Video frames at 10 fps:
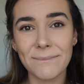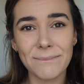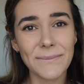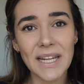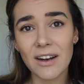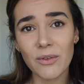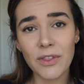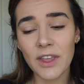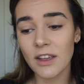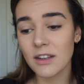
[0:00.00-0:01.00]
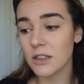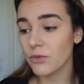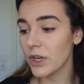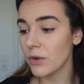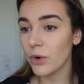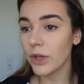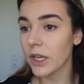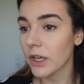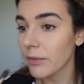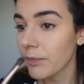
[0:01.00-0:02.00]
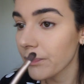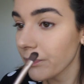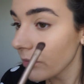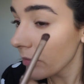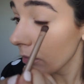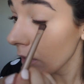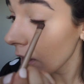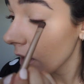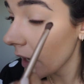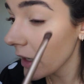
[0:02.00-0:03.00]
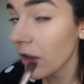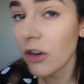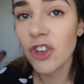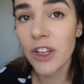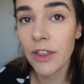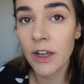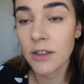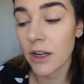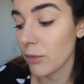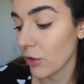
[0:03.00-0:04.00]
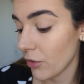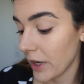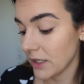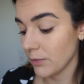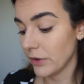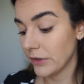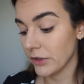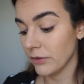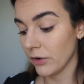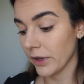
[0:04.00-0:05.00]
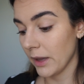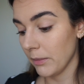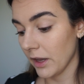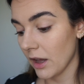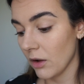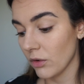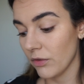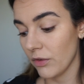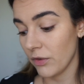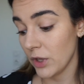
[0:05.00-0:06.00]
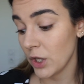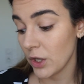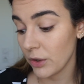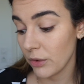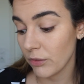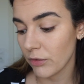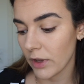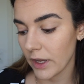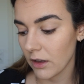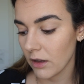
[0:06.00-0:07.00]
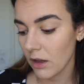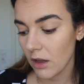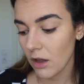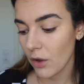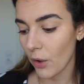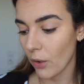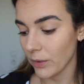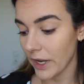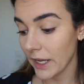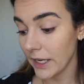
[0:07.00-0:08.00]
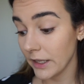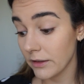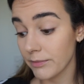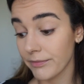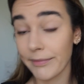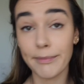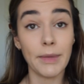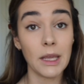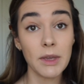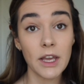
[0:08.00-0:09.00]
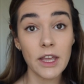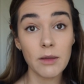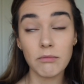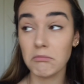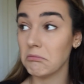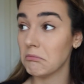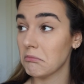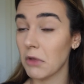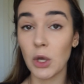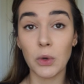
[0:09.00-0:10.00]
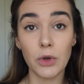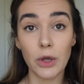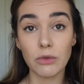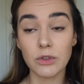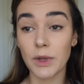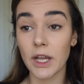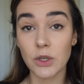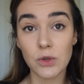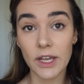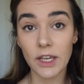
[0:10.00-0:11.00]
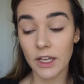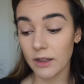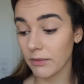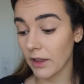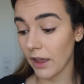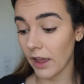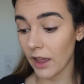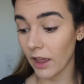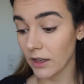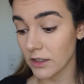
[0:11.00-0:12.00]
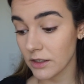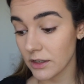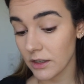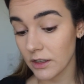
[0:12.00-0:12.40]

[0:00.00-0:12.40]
but I don't think it's really working like she thinks that I'm a crazy person for camping out of a venue for like a whole night maybe I am who knows but I do like it and